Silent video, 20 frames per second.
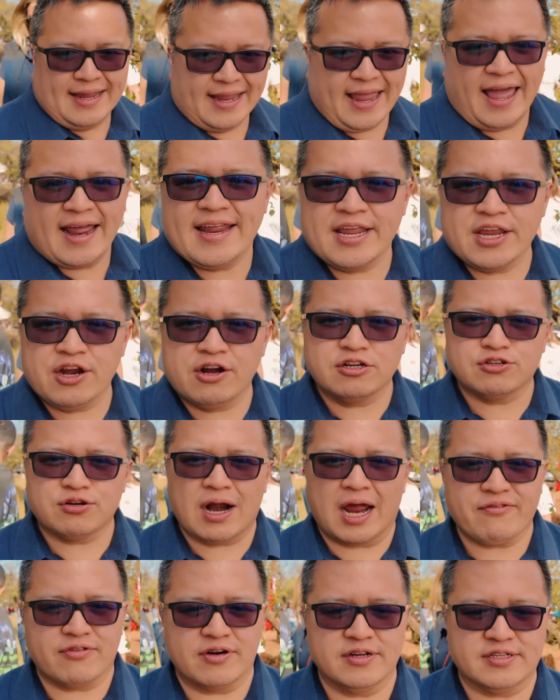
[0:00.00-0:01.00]
getting your
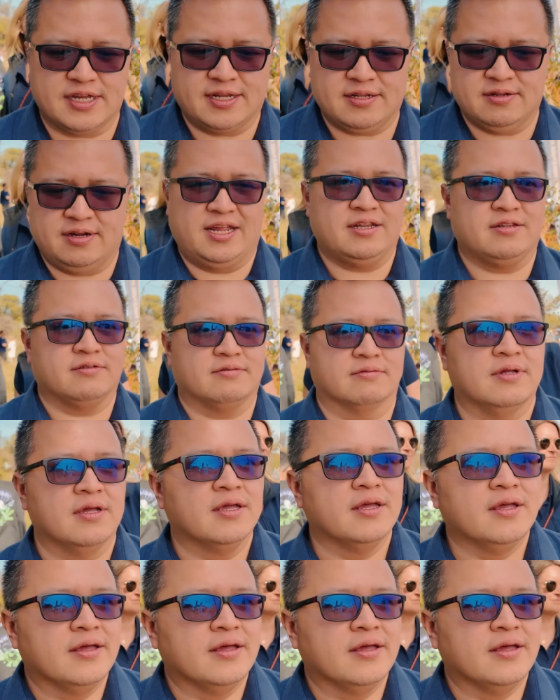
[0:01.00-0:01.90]
drivers in